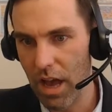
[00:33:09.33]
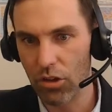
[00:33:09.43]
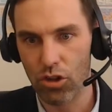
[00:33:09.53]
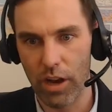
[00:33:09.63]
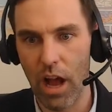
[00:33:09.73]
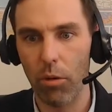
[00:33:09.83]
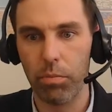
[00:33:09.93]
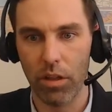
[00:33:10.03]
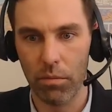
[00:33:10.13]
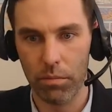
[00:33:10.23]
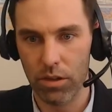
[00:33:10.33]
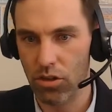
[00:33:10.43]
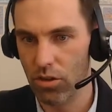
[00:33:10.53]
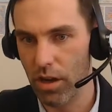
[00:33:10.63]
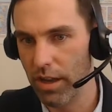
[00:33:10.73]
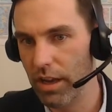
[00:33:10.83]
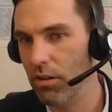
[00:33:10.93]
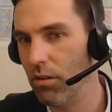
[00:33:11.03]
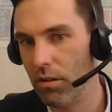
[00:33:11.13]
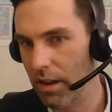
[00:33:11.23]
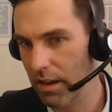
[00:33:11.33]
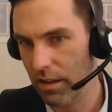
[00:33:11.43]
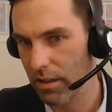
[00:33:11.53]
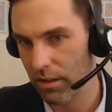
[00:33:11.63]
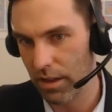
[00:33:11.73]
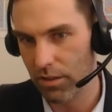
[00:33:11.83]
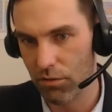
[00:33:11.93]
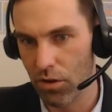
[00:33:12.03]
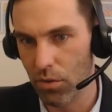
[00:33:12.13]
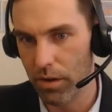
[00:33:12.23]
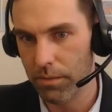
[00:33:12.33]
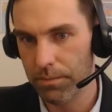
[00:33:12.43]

should help them. It should not hinder anything that they're doing.